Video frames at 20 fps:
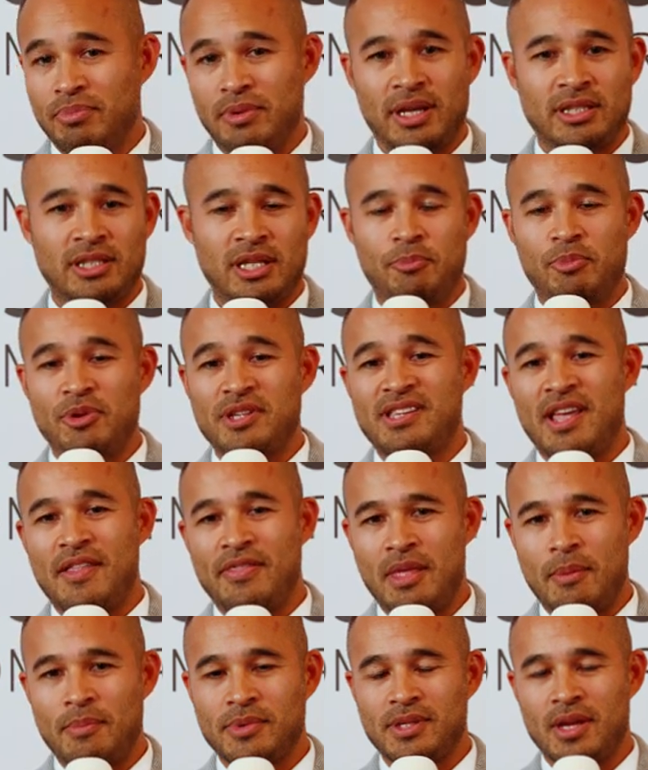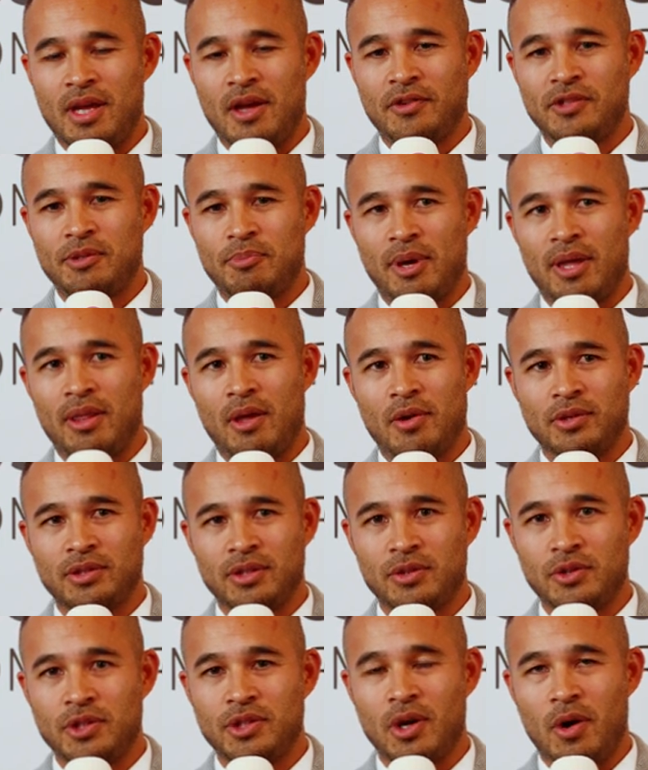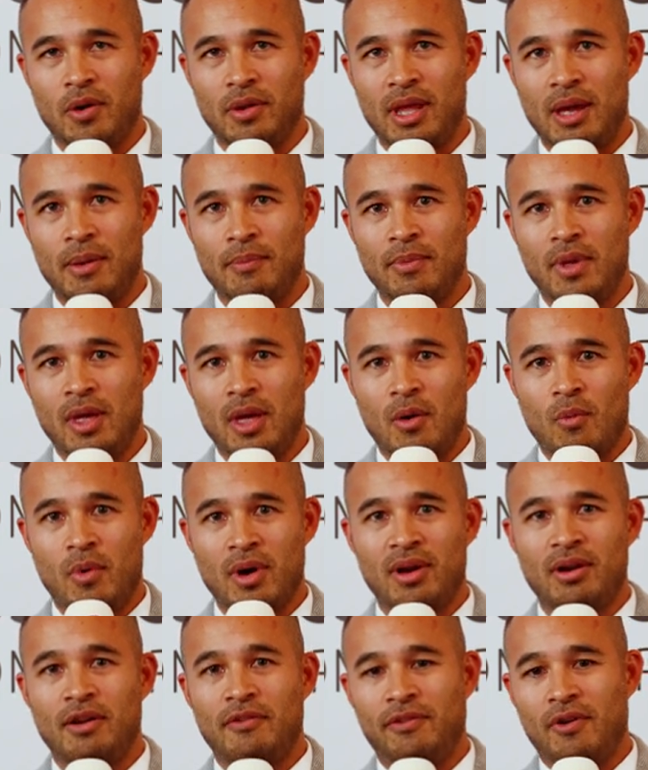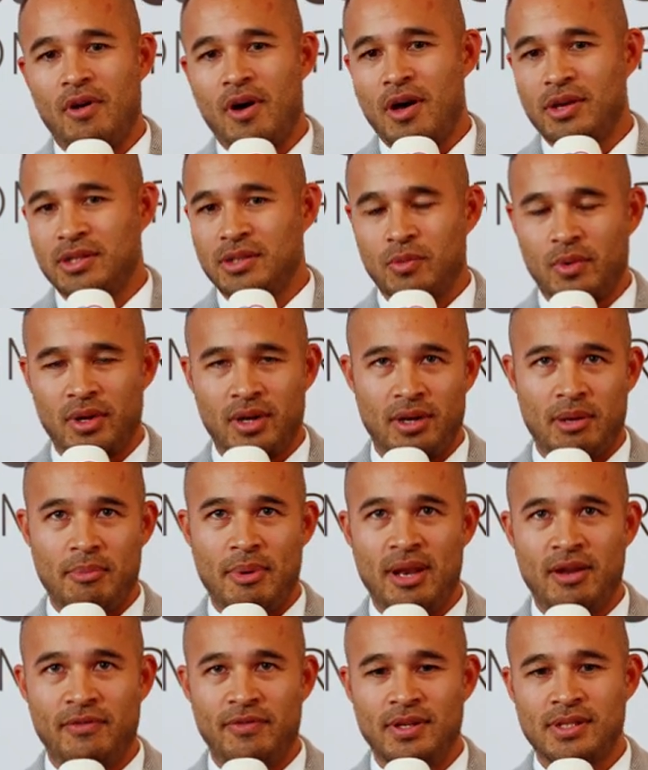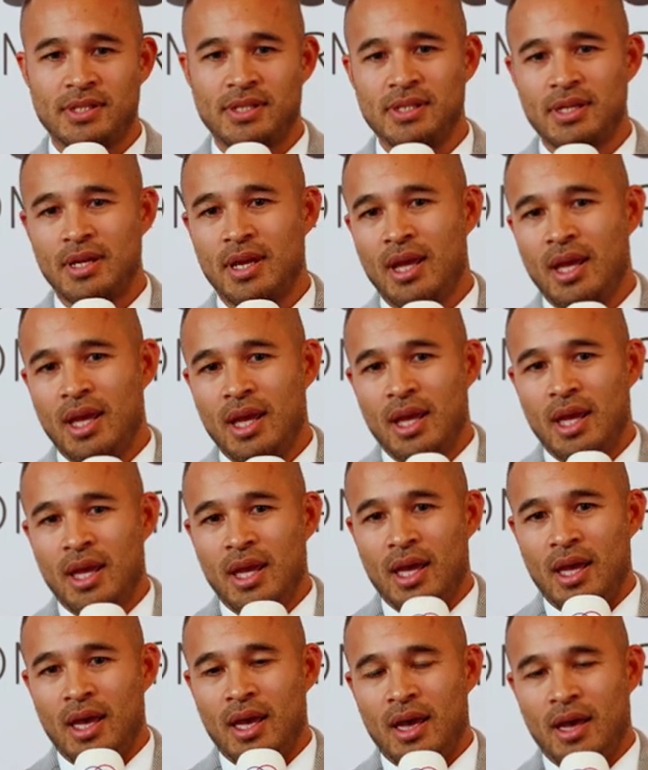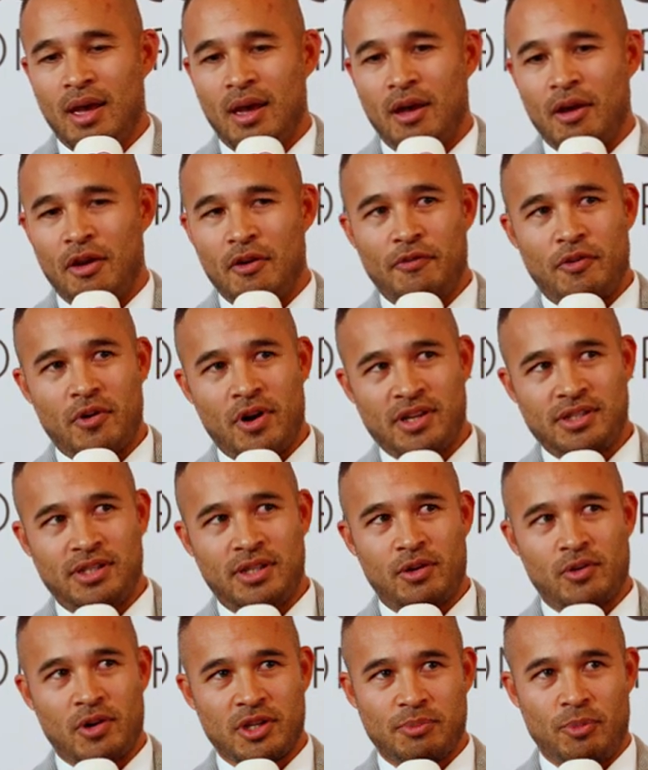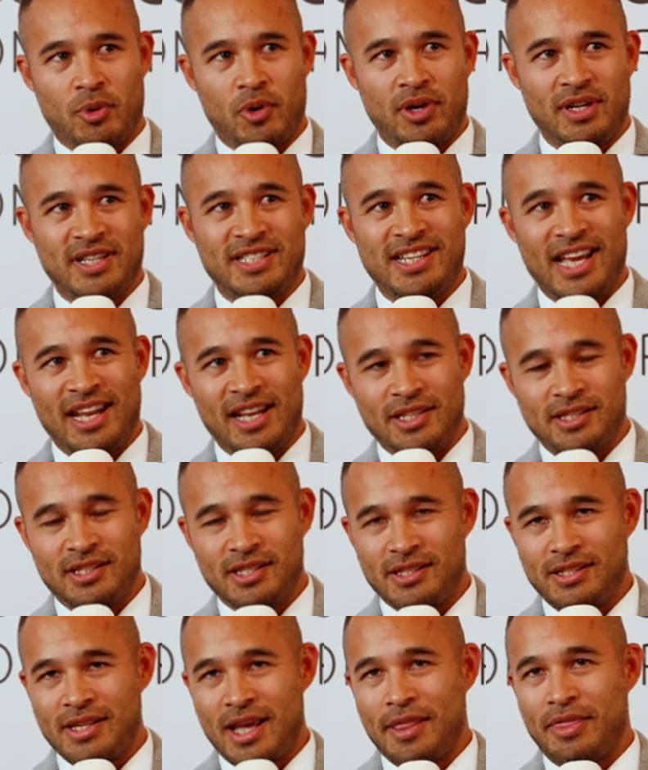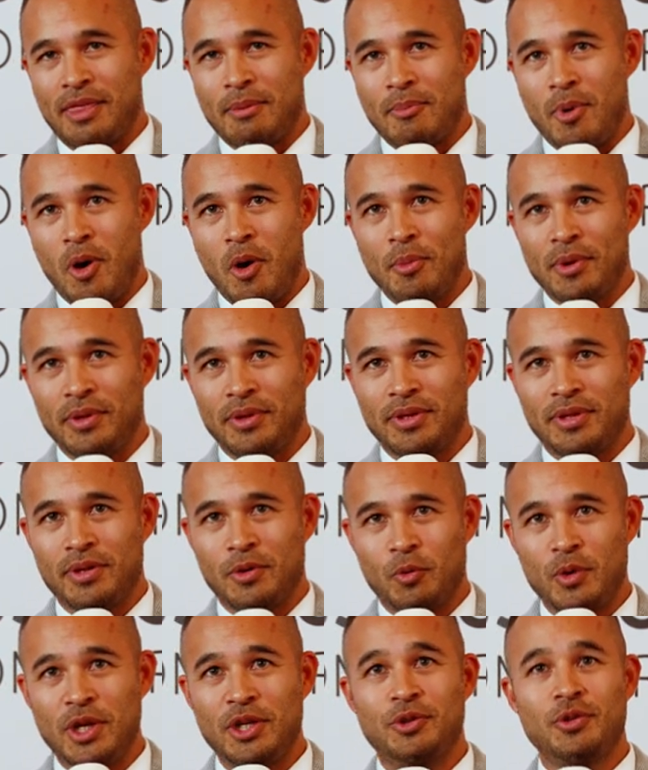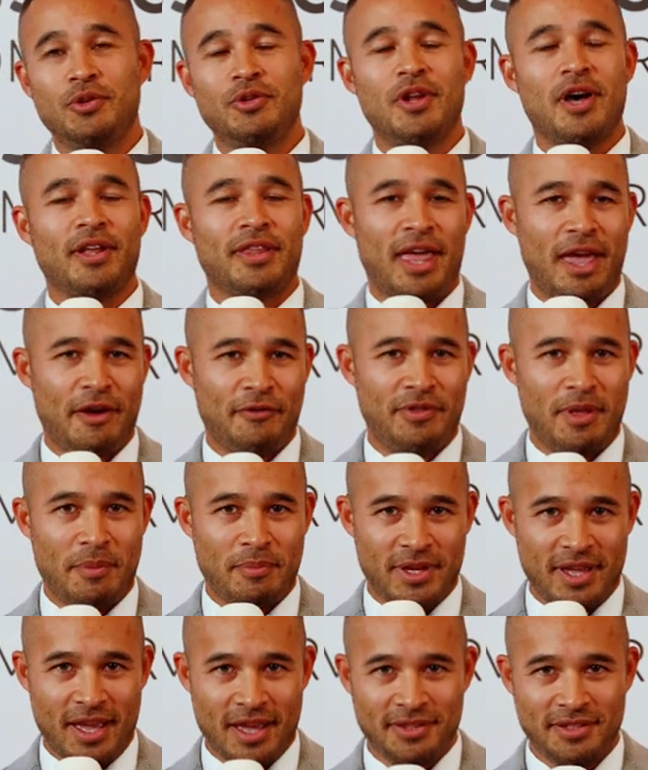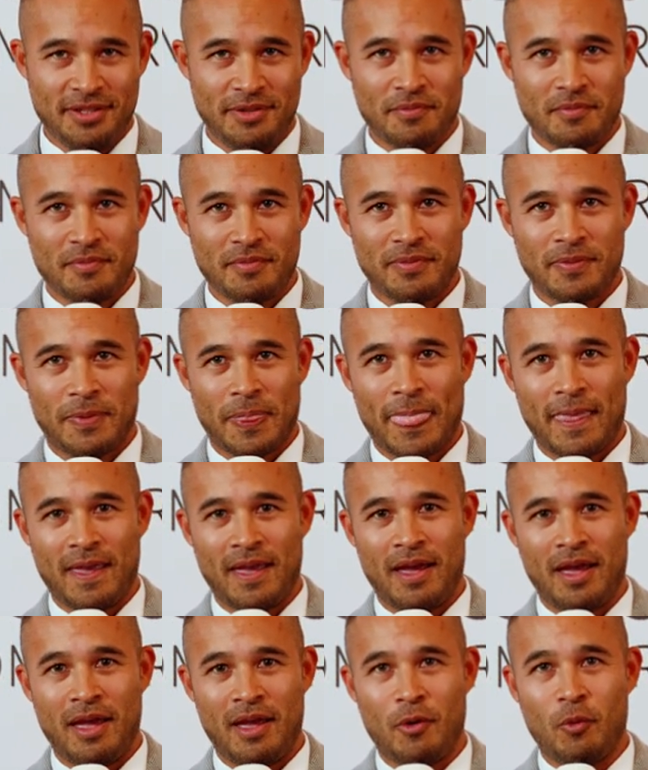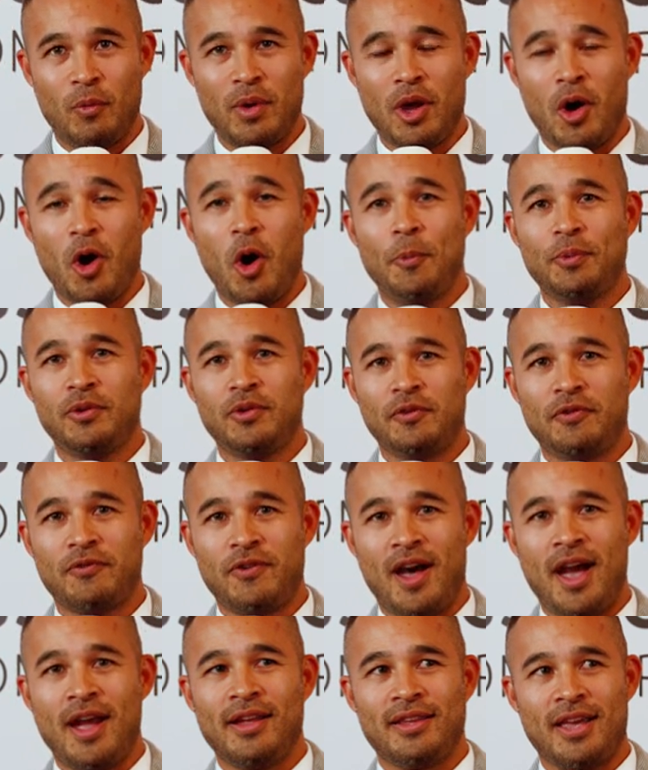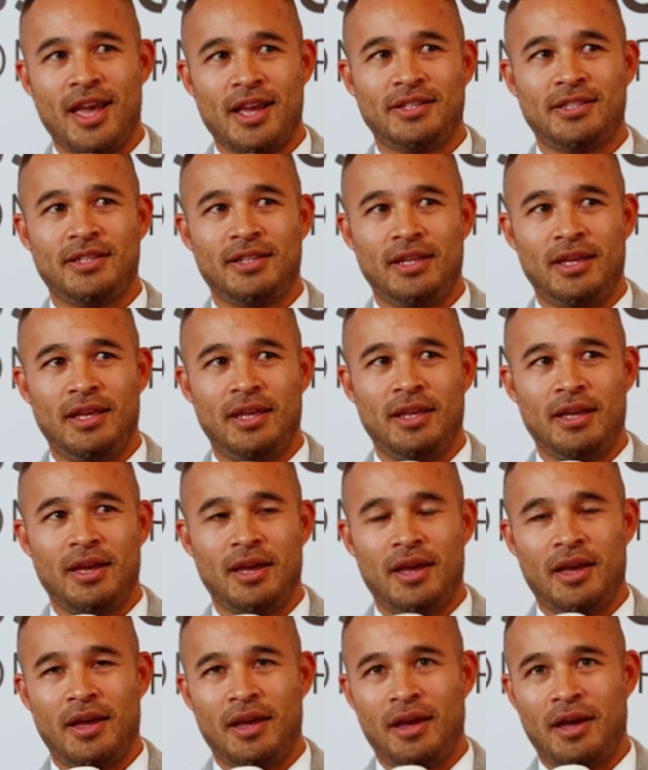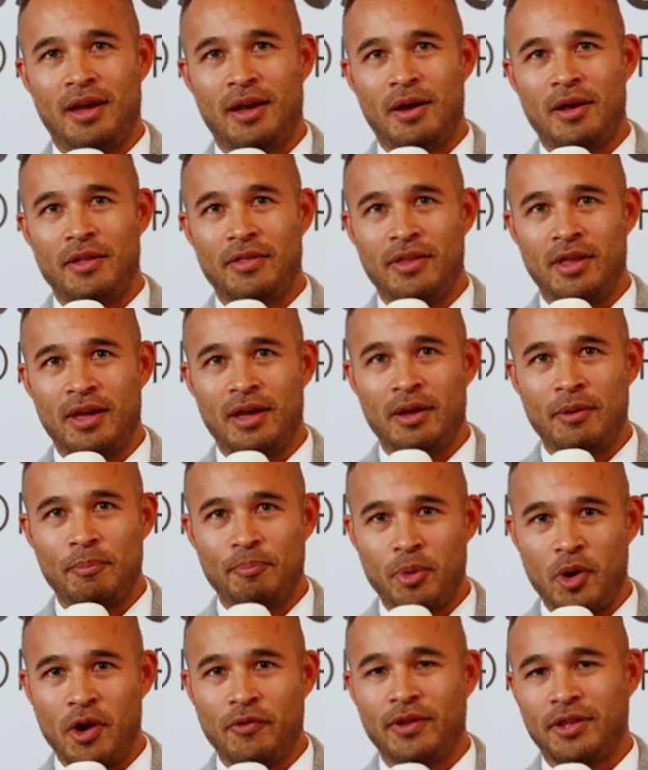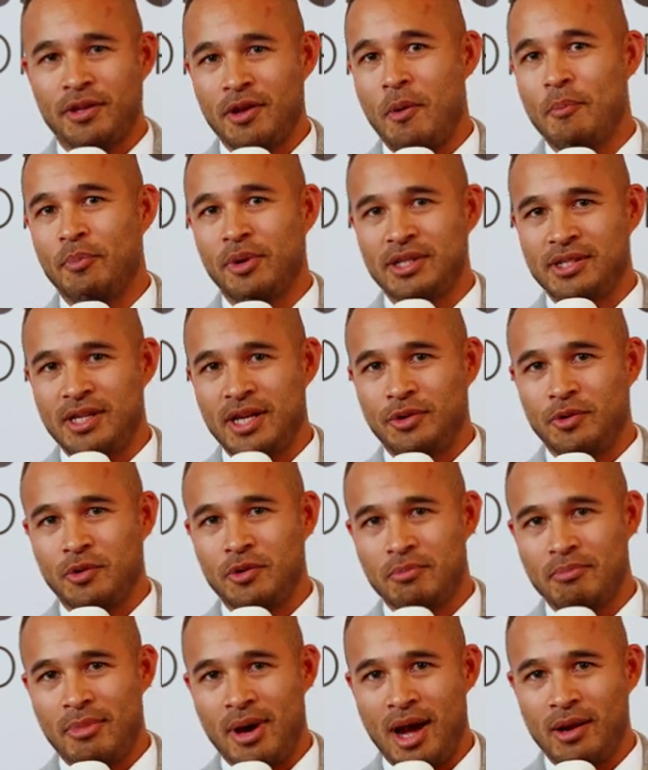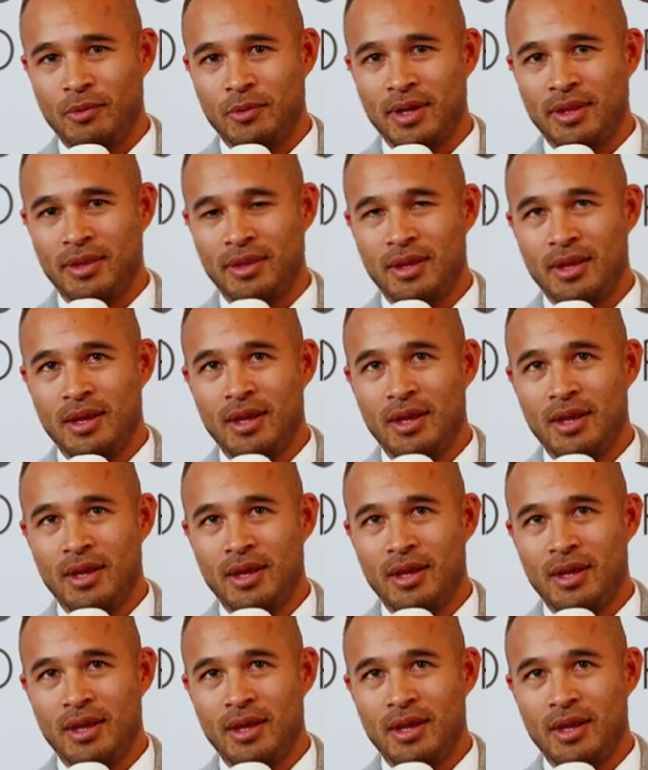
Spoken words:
actually present themselves, but also to show them what are the flaws, what are the benefits. For us, the cross-border challenges at the moment, we do not have them yet. We hope to find actually the perfect companies here to combine with